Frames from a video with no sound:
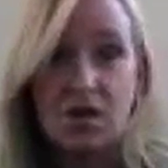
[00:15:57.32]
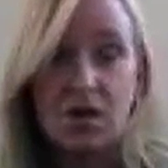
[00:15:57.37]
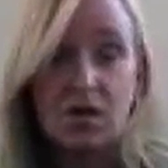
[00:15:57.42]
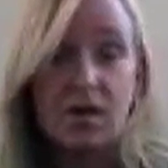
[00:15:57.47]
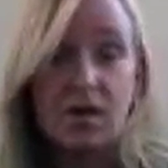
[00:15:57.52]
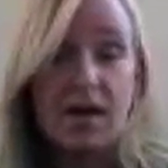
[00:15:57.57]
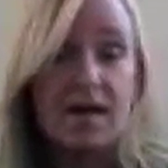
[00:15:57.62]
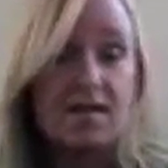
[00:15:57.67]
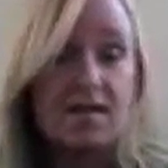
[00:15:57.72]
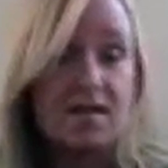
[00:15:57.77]
or
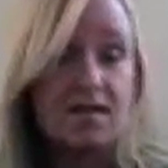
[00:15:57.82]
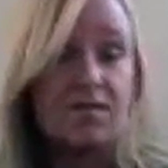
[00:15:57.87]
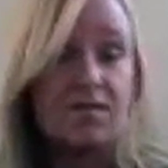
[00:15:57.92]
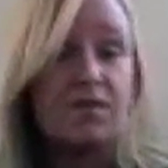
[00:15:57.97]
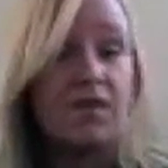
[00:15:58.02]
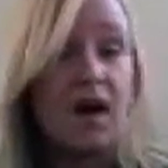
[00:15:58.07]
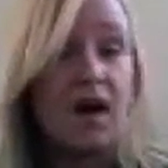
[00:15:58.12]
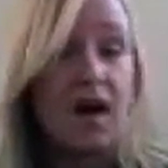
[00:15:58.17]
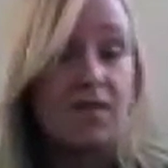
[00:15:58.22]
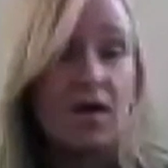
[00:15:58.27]
less than
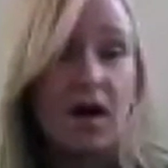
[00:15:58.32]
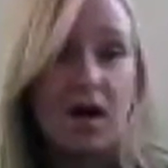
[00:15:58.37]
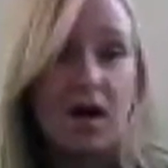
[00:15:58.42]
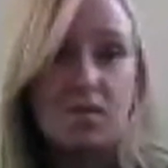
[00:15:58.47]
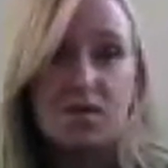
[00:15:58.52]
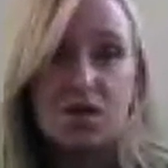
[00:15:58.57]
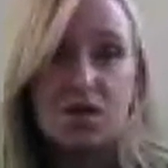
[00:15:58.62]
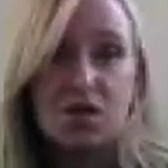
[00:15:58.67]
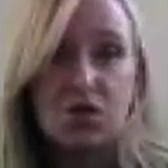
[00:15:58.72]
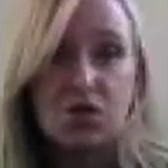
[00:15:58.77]
5
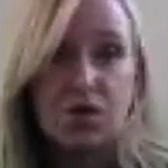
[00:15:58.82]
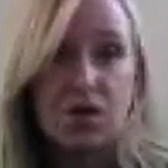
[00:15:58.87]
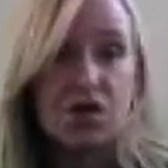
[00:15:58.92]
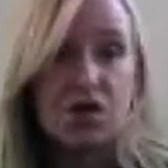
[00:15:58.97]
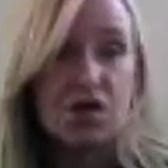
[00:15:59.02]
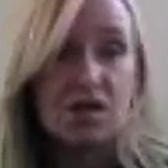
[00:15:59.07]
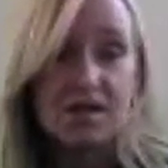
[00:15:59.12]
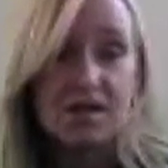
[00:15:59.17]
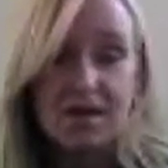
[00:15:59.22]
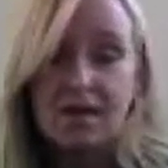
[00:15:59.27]

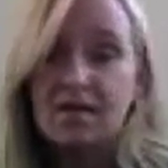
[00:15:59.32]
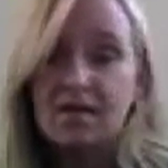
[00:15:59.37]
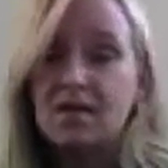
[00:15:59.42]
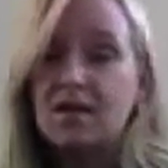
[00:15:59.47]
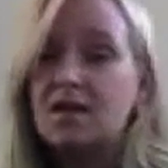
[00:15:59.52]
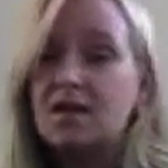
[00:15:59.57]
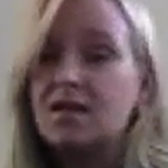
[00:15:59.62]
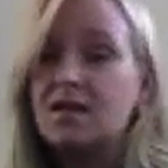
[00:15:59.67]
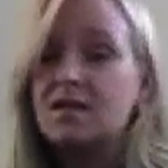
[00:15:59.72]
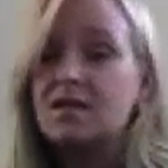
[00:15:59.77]
obstetricians in
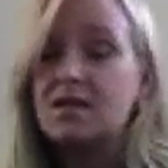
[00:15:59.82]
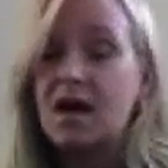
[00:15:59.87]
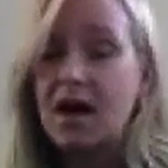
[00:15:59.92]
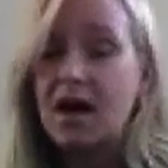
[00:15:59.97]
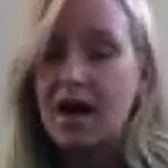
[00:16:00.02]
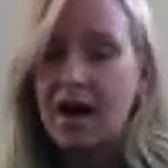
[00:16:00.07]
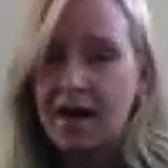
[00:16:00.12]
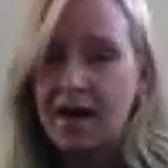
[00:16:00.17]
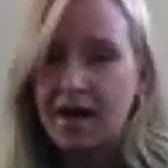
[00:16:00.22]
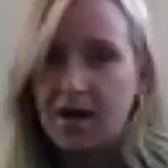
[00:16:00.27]
the
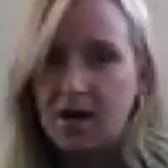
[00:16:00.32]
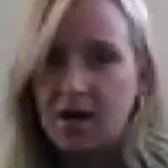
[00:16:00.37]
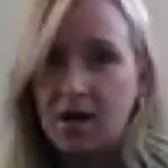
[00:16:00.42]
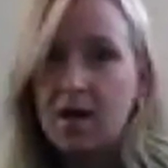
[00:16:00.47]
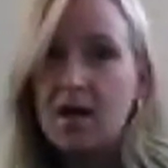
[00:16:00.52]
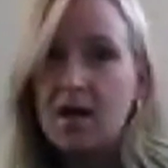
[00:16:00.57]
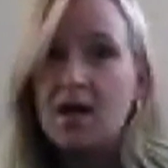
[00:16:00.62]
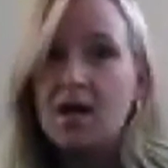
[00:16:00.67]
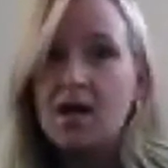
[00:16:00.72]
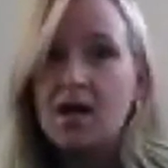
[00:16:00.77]

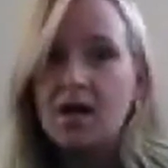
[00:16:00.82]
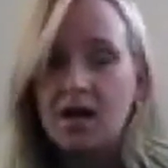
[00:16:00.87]
entire